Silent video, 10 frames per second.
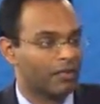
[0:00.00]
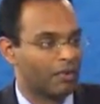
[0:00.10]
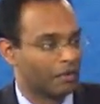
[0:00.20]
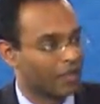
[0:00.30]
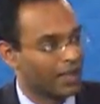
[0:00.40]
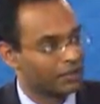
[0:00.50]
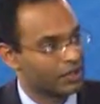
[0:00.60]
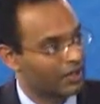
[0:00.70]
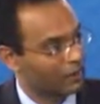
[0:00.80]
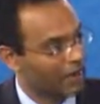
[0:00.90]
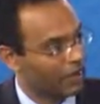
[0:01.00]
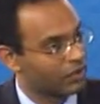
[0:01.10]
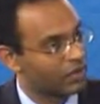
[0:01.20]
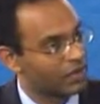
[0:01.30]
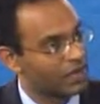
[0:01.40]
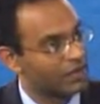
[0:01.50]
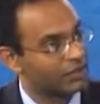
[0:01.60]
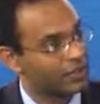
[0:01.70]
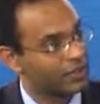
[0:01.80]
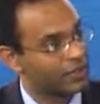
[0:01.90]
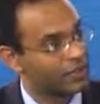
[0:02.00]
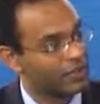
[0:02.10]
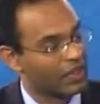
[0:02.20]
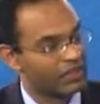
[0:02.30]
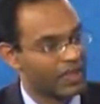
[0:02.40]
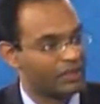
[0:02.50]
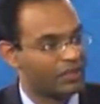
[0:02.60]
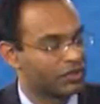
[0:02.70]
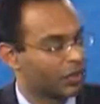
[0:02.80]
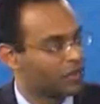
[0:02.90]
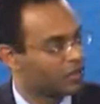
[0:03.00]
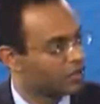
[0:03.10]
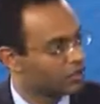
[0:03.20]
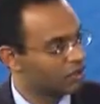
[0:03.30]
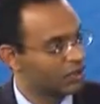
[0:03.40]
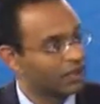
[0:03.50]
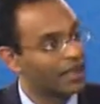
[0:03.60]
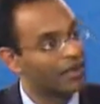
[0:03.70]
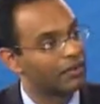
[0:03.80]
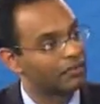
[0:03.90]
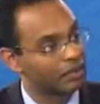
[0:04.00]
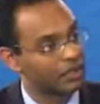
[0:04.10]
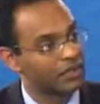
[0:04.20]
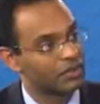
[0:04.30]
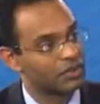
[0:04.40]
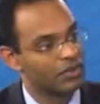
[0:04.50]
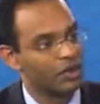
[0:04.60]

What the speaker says: Remember, trials are never powered for safety, and safety is always an issue when you have procedures.